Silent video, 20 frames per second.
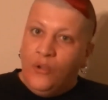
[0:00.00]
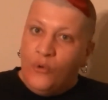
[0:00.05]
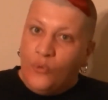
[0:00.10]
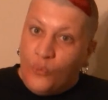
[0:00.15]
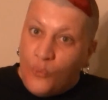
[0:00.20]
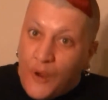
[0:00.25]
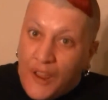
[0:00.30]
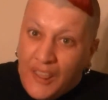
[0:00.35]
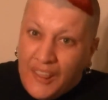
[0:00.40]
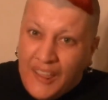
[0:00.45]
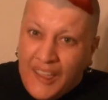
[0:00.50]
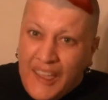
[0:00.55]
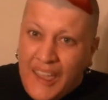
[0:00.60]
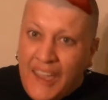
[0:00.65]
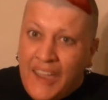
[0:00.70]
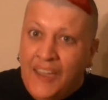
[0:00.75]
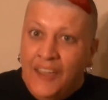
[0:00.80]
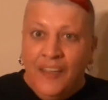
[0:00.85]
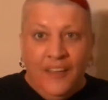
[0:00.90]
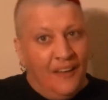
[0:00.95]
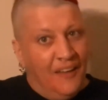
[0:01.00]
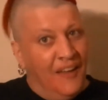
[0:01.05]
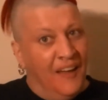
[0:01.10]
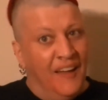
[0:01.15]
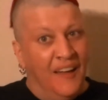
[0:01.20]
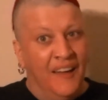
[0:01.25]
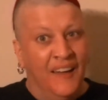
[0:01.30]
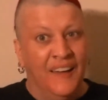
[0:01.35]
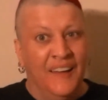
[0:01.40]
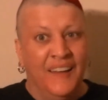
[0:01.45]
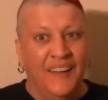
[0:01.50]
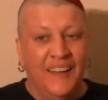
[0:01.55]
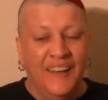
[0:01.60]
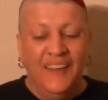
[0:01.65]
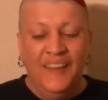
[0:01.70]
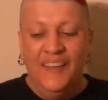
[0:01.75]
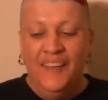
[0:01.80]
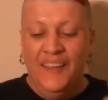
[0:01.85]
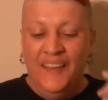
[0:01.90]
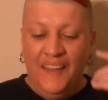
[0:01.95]
really?
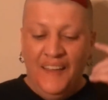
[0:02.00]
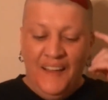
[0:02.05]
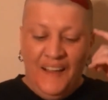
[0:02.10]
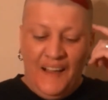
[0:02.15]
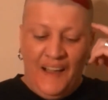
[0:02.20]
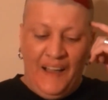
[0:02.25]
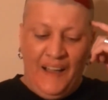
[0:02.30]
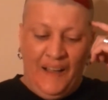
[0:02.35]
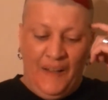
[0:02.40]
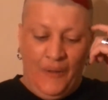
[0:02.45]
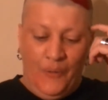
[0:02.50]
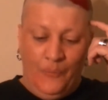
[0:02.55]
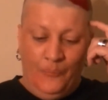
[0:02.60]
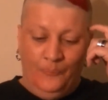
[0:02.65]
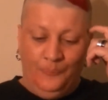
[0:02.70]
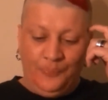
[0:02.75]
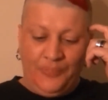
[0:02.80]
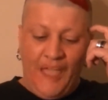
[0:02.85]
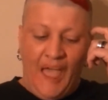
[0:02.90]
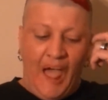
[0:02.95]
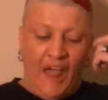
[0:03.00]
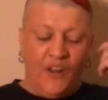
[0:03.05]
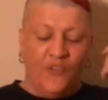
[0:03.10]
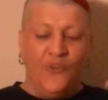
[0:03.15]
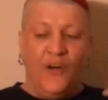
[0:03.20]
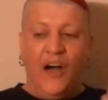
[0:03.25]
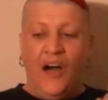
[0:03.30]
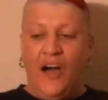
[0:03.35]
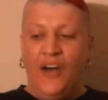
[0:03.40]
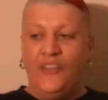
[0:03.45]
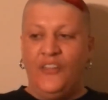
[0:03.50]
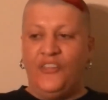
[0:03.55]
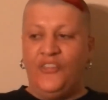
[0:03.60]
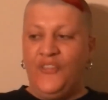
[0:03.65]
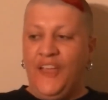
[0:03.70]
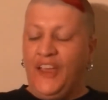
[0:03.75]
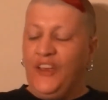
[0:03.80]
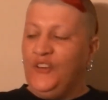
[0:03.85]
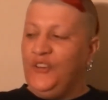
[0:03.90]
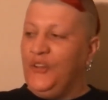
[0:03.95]
Out of all the
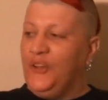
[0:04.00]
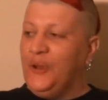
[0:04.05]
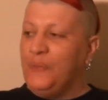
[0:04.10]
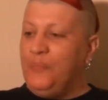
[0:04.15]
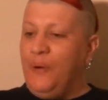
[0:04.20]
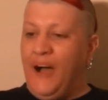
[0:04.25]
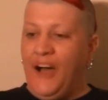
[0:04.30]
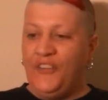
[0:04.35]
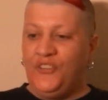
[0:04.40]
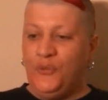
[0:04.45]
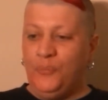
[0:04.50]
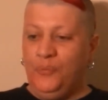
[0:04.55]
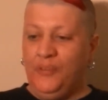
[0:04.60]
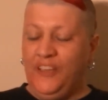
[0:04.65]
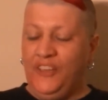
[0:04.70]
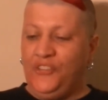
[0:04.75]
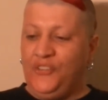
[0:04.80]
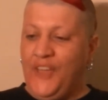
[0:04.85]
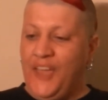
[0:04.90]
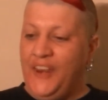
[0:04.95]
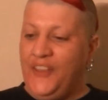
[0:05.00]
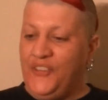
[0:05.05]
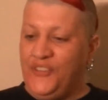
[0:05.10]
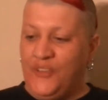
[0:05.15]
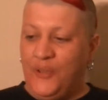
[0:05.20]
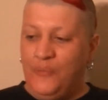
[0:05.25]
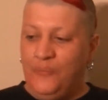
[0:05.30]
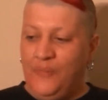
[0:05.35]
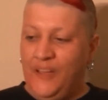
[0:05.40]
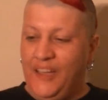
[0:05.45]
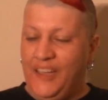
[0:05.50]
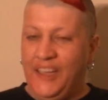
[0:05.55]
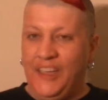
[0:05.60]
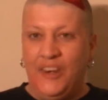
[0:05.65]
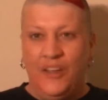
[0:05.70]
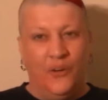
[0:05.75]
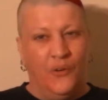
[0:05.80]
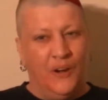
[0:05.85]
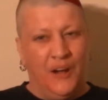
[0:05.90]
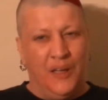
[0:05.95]
things you could possibly say to somebody, you
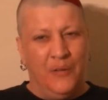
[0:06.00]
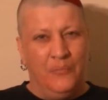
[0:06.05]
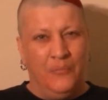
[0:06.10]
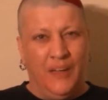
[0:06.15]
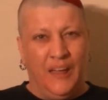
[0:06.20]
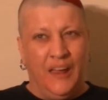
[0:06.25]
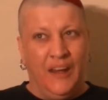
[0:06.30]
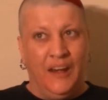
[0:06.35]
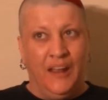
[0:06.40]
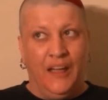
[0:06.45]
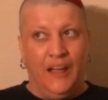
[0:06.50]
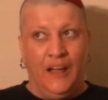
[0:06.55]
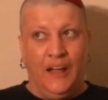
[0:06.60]
know what I mean?